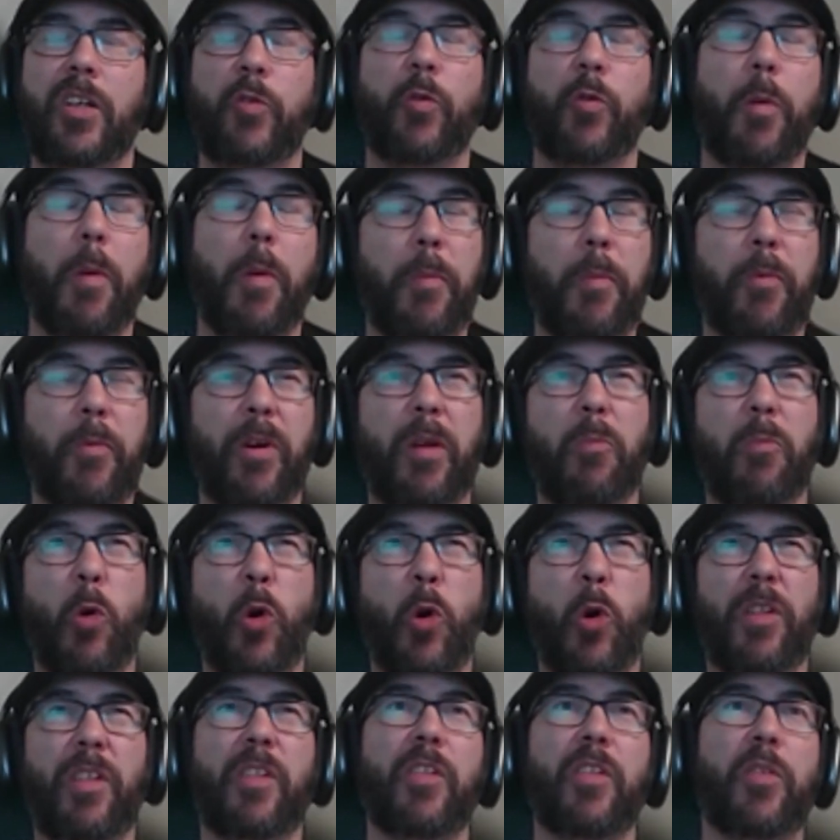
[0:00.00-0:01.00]
remembering
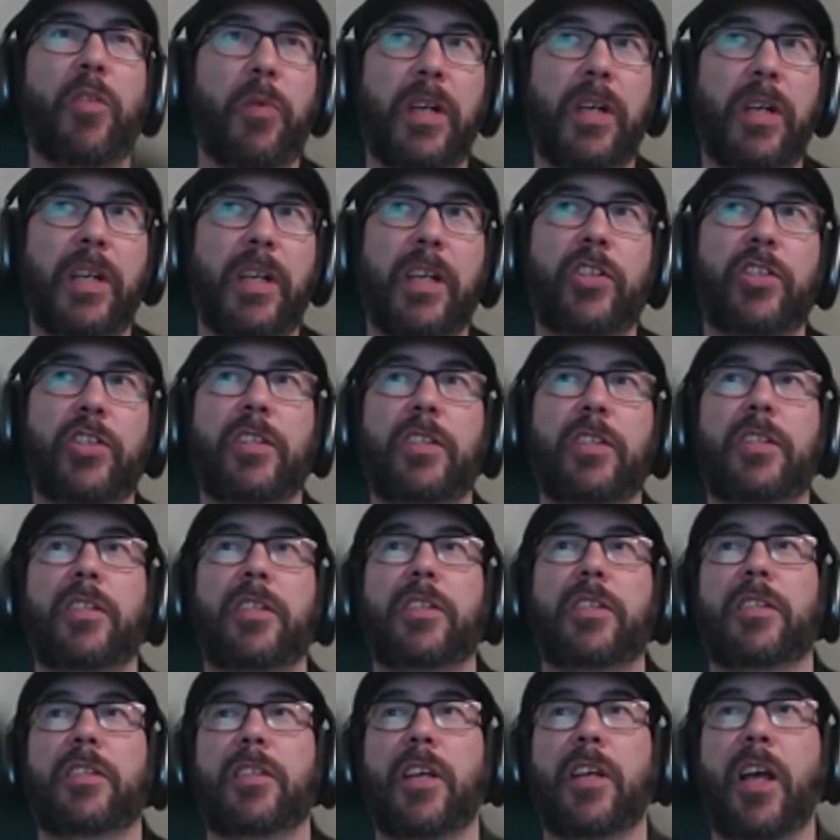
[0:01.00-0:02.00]
more than 3
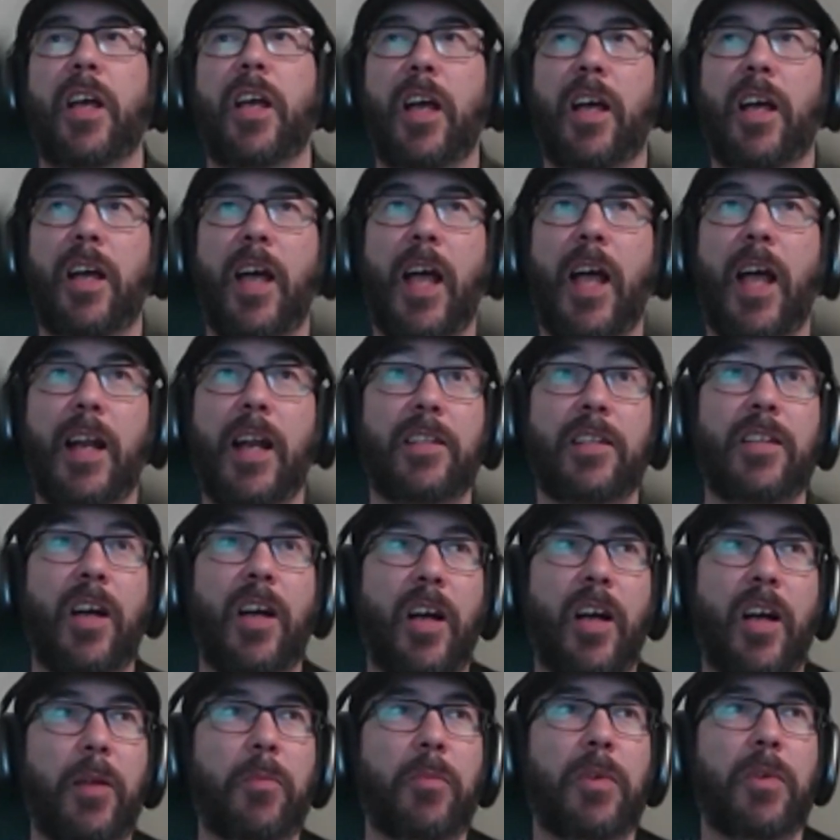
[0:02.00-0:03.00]
digits at a
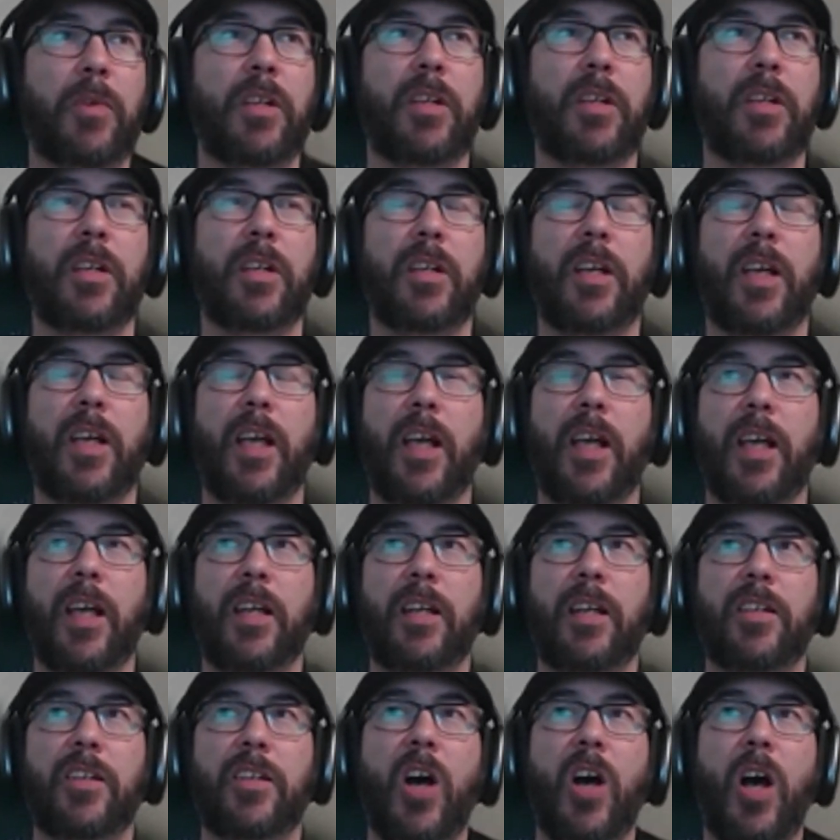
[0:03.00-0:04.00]
time,
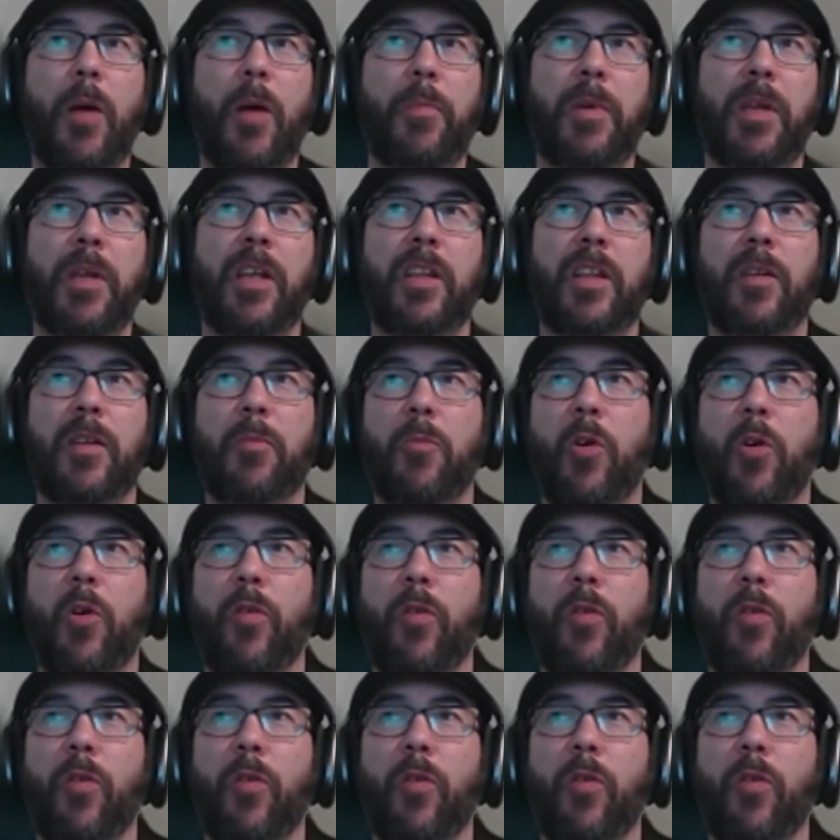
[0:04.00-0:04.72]
and copying them